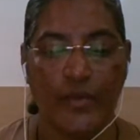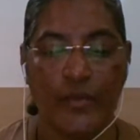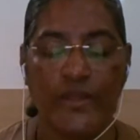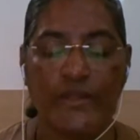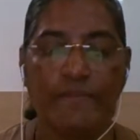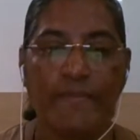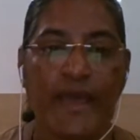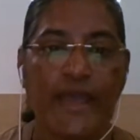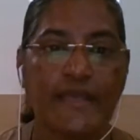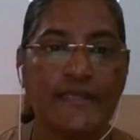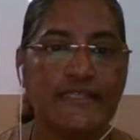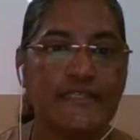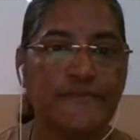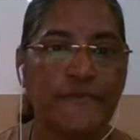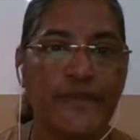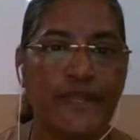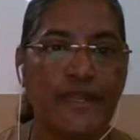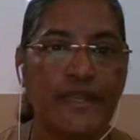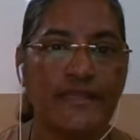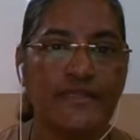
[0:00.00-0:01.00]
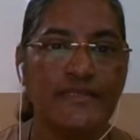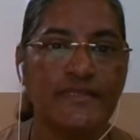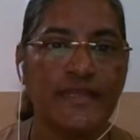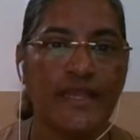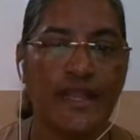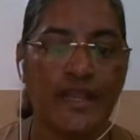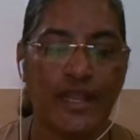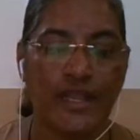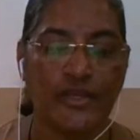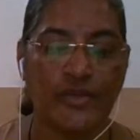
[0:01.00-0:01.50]
With my experience
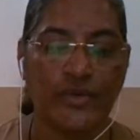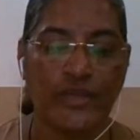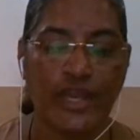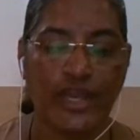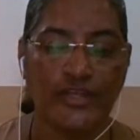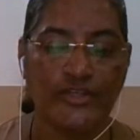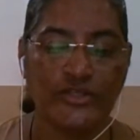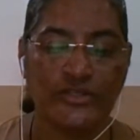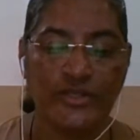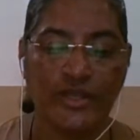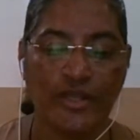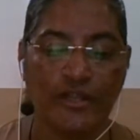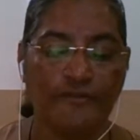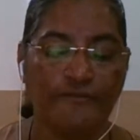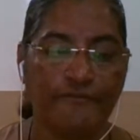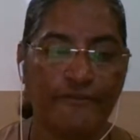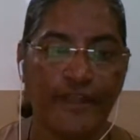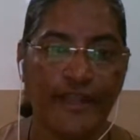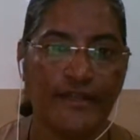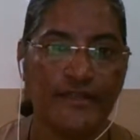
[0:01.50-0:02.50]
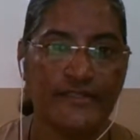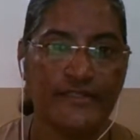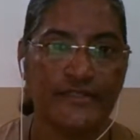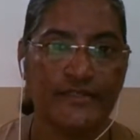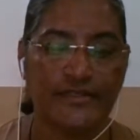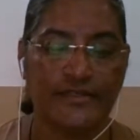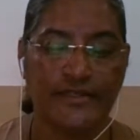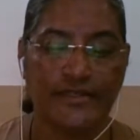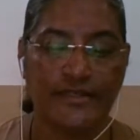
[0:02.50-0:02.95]
in educational field,